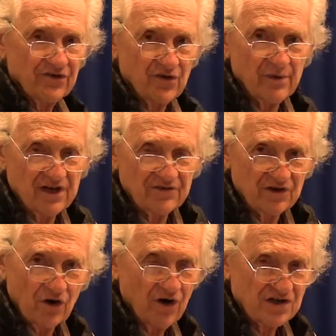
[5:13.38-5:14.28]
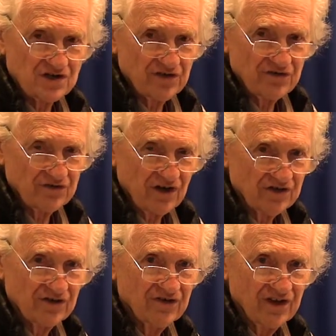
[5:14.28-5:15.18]
are so many different arch
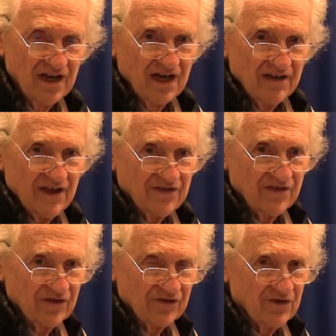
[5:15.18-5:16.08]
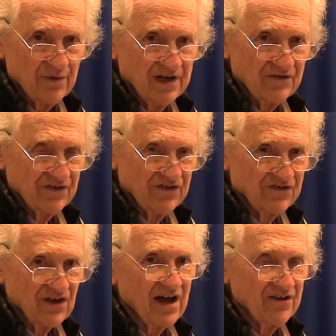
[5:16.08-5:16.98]
constructions that there are so many different
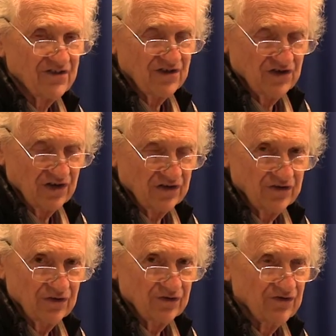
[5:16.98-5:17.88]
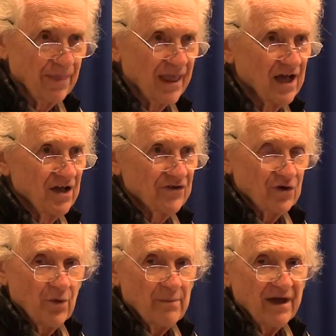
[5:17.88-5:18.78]
styles that you could use.
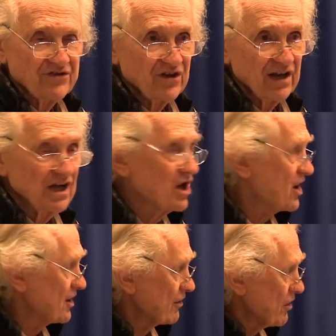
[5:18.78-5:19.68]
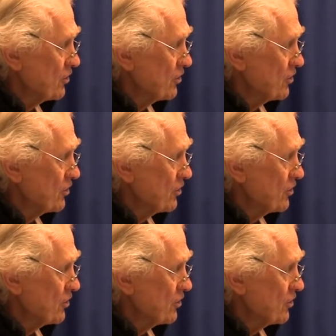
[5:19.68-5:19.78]
So we basically cut our